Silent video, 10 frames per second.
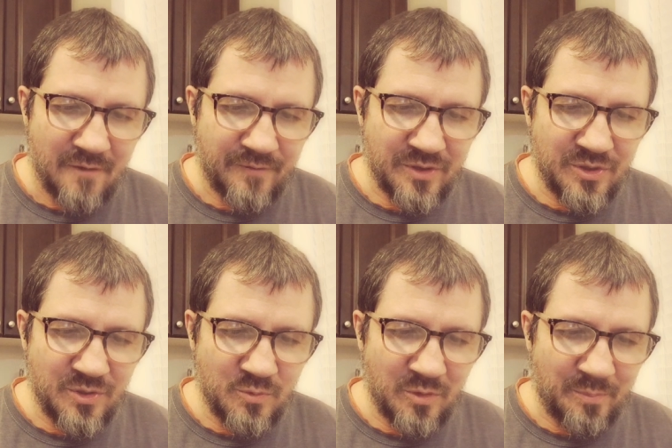For
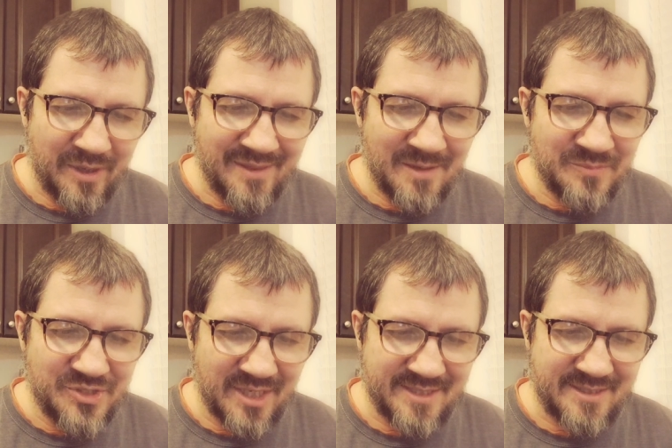you will bring them
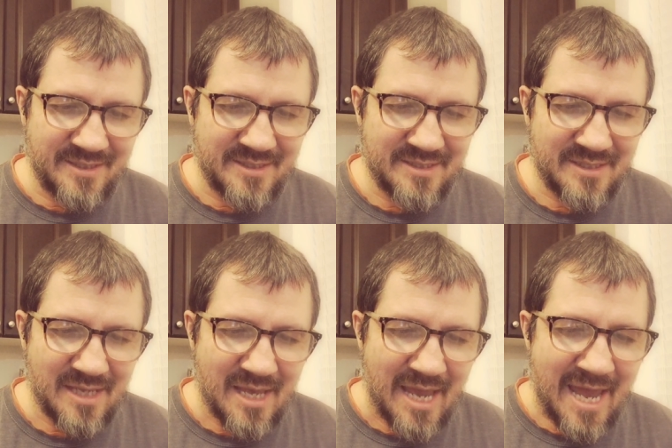justice,
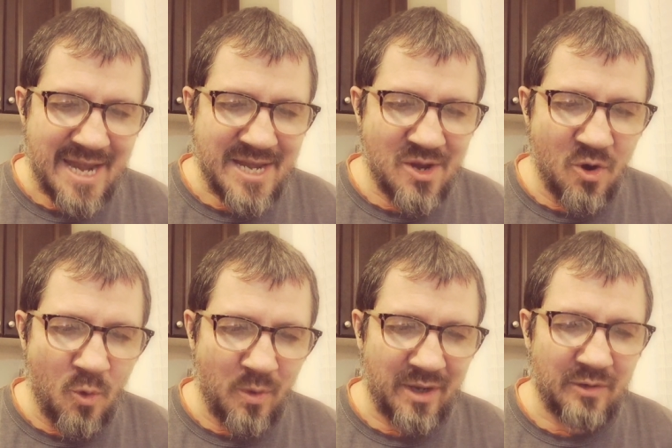and
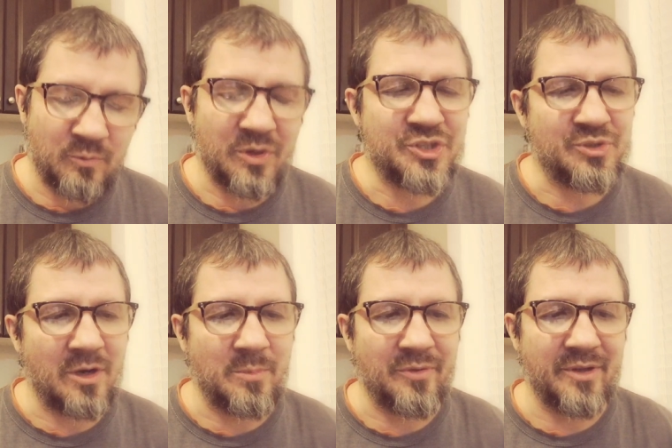no one will
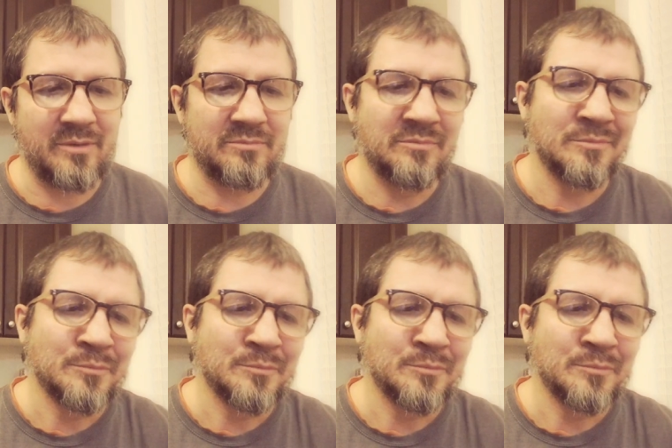trouble them.